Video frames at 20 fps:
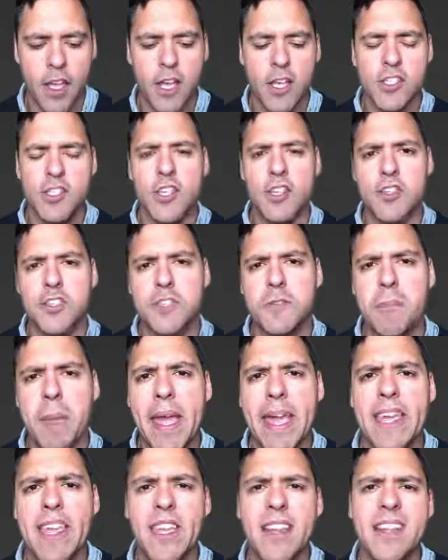So
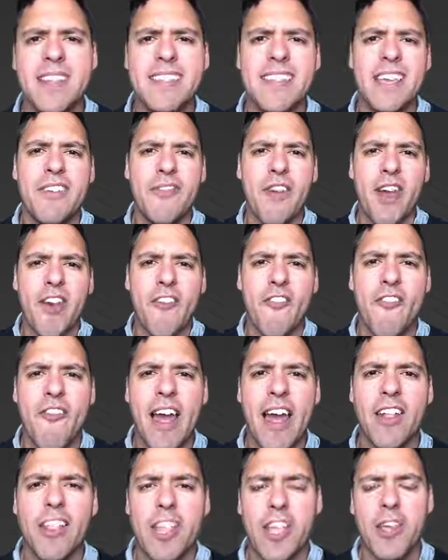speculative
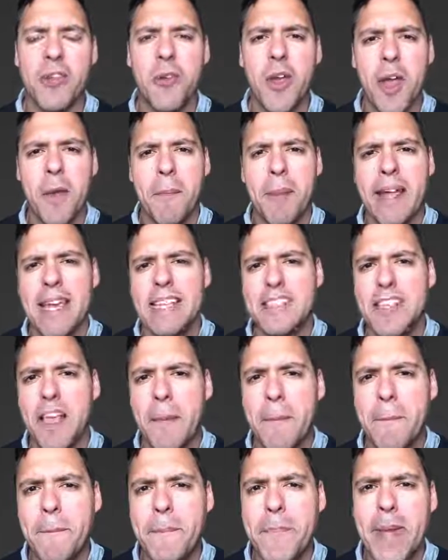value plays
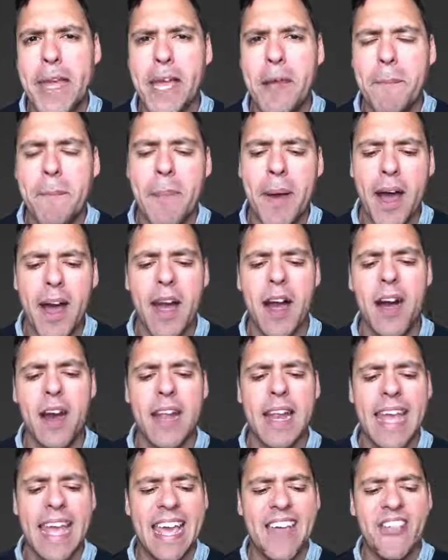a big
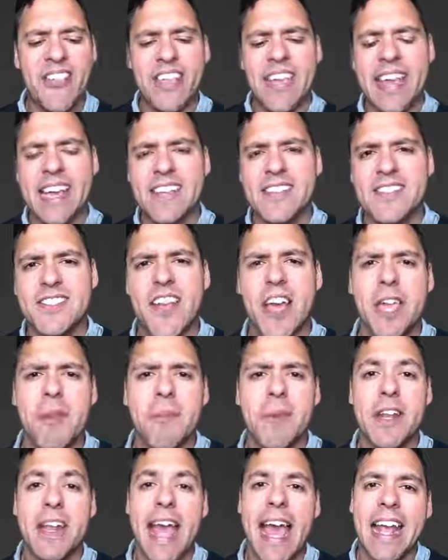part in the
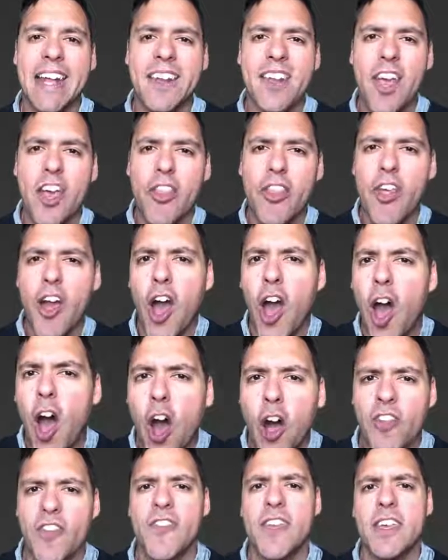excitement and the
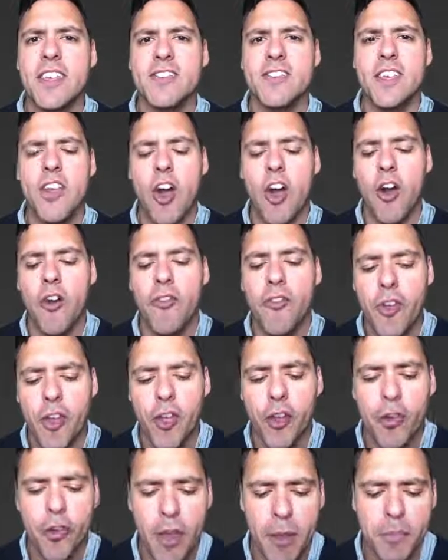hotness of
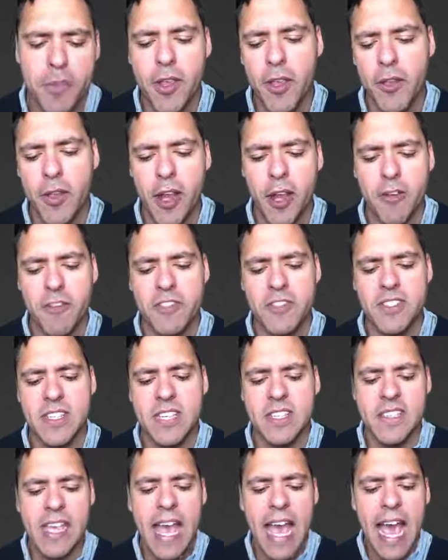
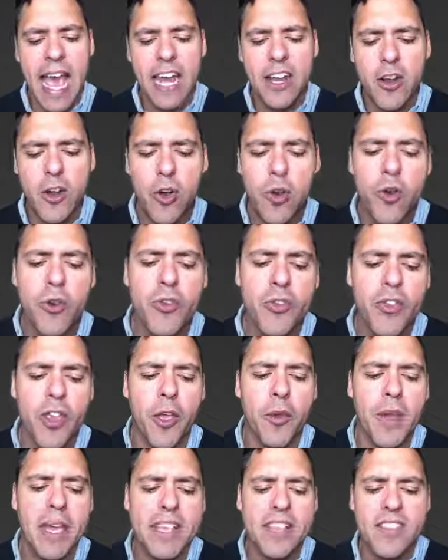cryptocurrencies. And
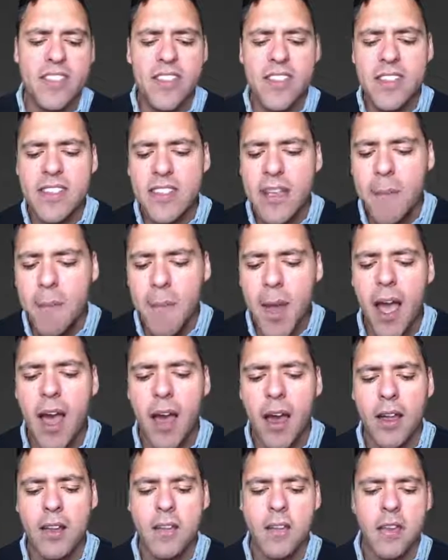also, it's the
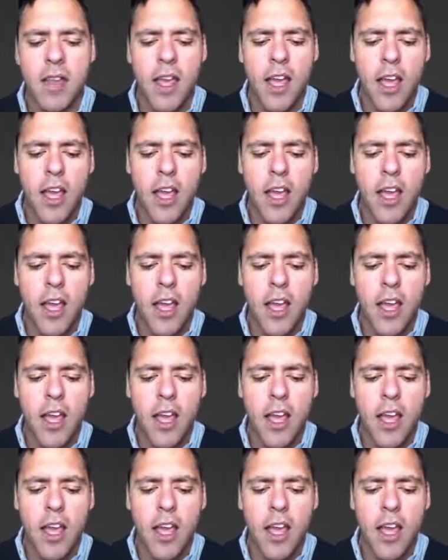demand.